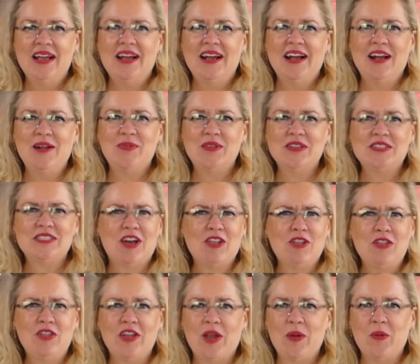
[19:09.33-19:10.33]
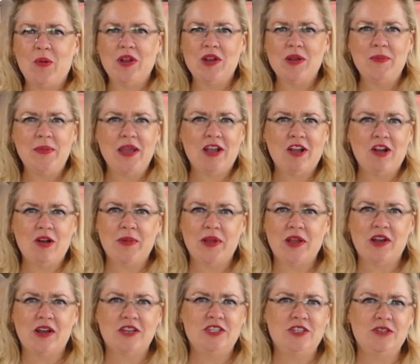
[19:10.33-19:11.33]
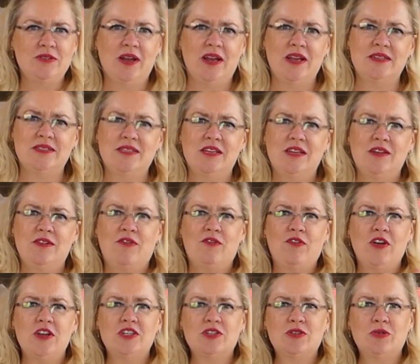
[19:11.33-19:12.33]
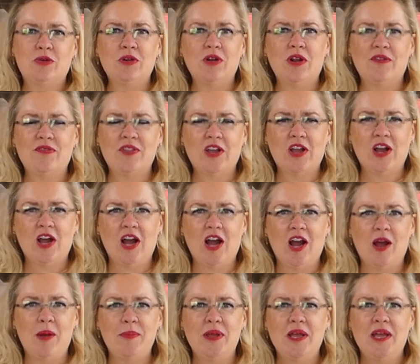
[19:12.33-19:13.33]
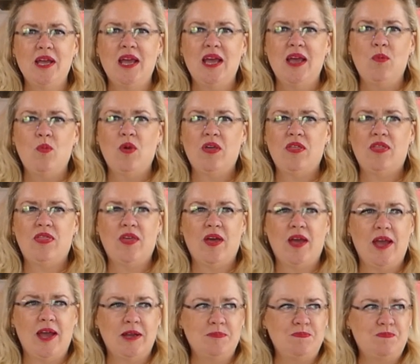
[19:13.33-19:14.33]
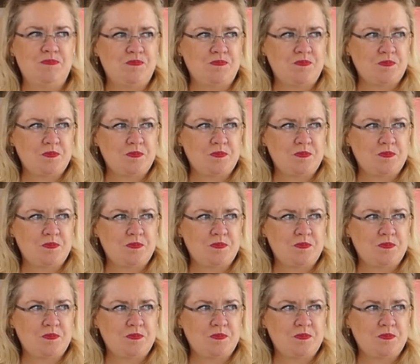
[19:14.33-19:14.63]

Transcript: Um, this other thing I wanted to make, oh my gosh, you guys, fresh corn off the cob with, um,